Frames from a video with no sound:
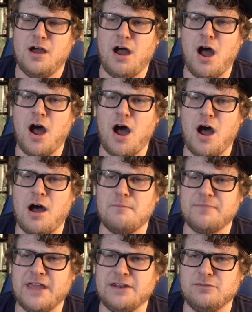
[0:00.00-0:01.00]

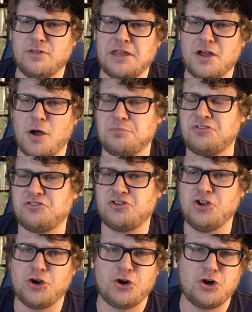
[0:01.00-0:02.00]
and like
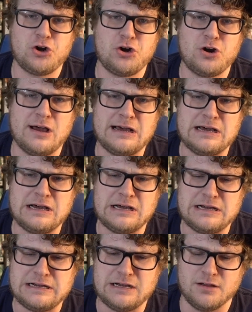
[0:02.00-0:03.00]
obscure
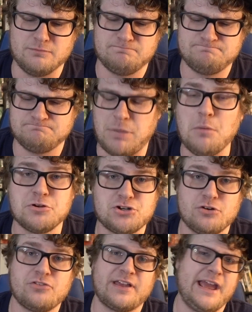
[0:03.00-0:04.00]

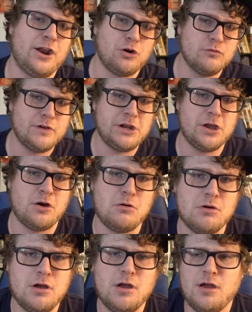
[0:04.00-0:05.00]
publishers like Arrow
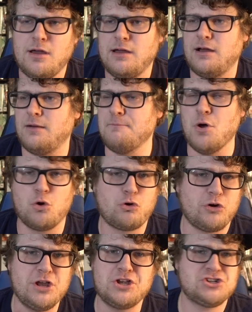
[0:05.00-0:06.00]
Video, Mill
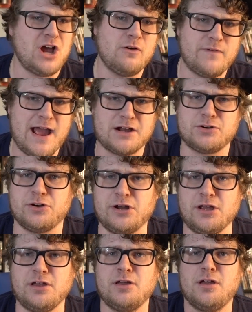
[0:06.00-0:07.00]
Creek, Shout
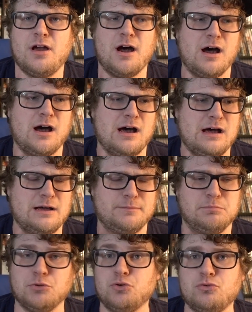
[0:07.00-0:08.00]
Factory,
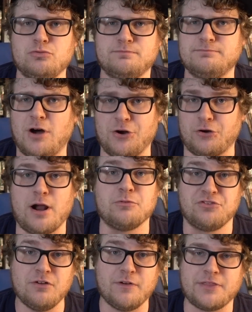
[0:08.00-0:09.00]
Blue Underground,
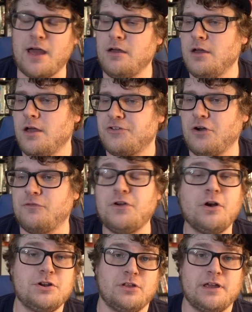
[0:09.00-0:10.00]
stuff like that. So if
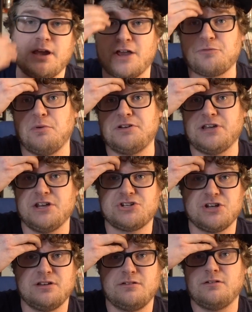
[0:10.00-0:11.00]
you're into like
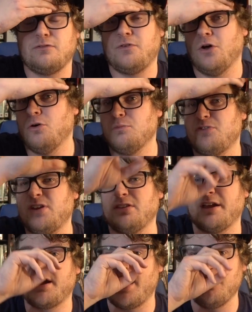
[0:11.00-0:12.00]
exploitation films and
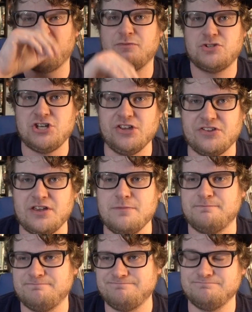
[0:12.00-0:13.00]
like kind of cheesy
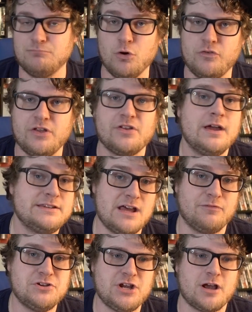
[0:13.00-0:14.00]
movies,
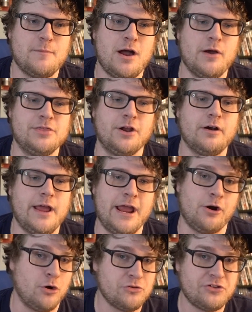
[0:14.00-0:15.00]
definitely check them out. And their
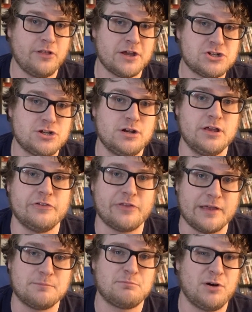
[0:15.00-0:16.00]
Arrow selection is
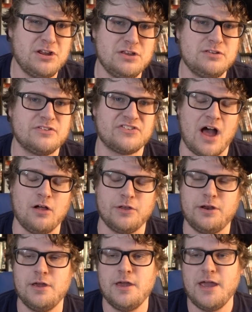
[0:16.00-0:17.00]
like pretty
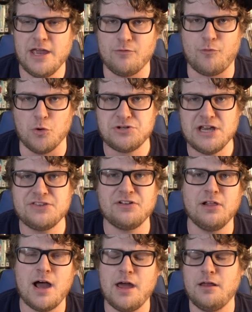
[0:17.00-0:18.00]
solid. It rotates a
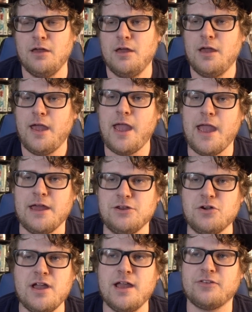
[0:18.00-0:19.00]
lot, and
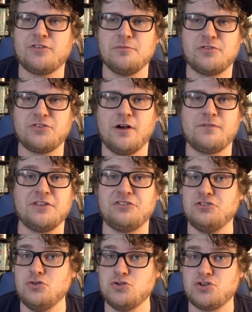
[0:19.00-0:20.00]
you can get some stuff that's
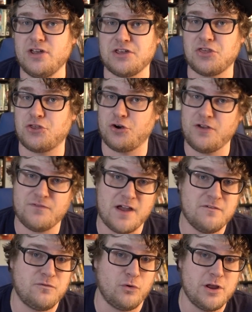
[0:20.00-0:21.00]
usually like
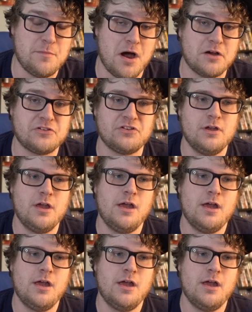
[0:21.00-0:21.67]
$35-40